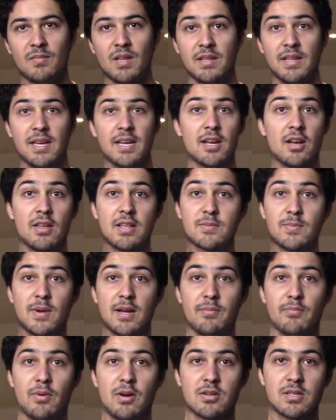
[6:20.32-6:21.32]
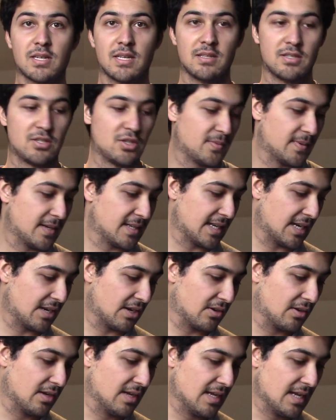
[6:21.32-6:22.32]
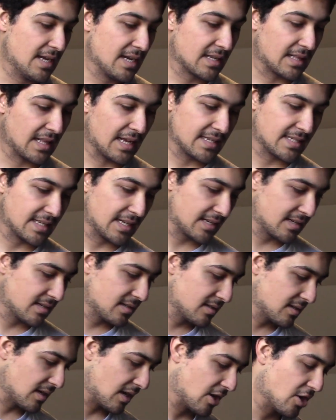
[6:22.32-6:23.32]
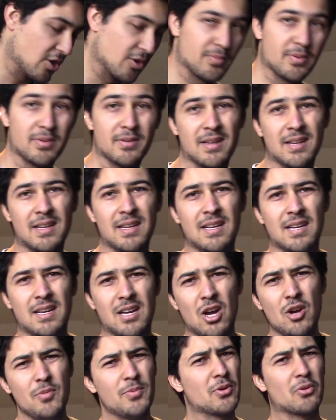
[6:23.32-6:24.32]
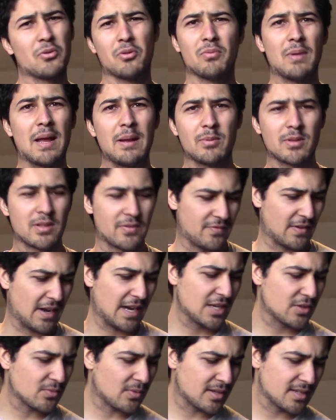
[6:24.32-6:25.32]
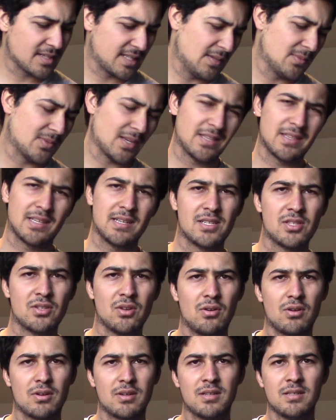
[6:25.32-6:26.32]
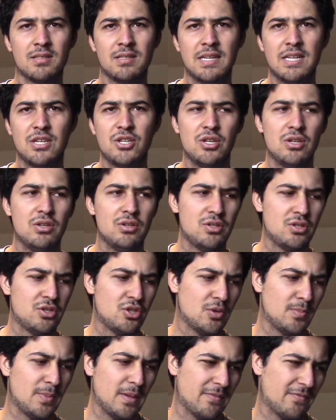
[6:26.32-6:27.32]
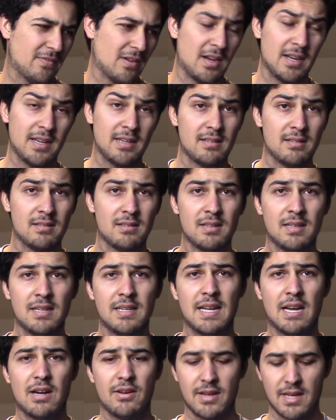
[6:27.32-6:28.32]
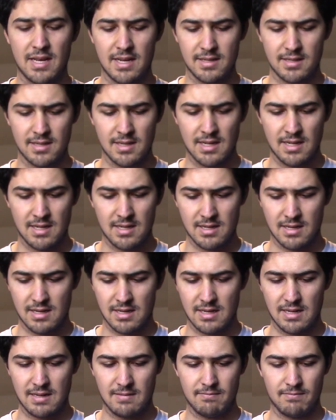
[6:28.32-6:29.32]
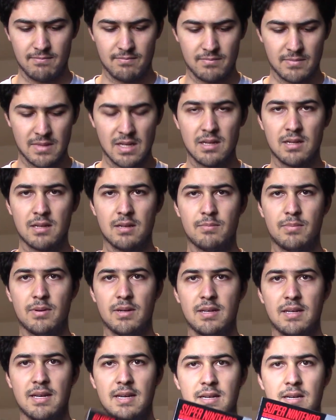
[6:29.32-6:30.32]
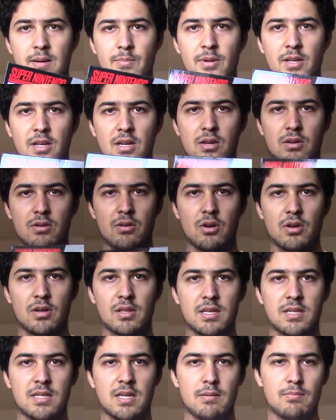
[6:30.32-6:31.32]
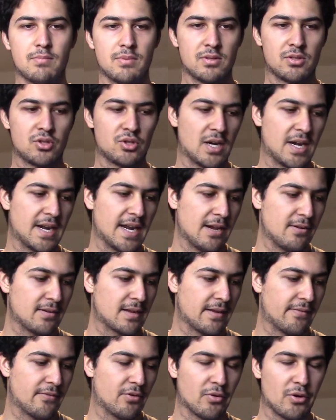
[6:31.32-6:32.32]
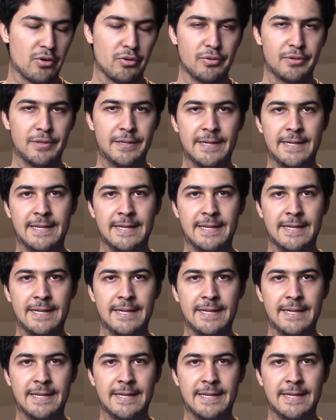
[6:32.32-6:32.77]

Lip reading: there you go. That's my unboxing of the Super Nintendo Classic. I hope you're all able to find one. Seems like the stock issues should be fine nowadays. But yeah, I'm gonna go hook this up, try it out, give it a roll,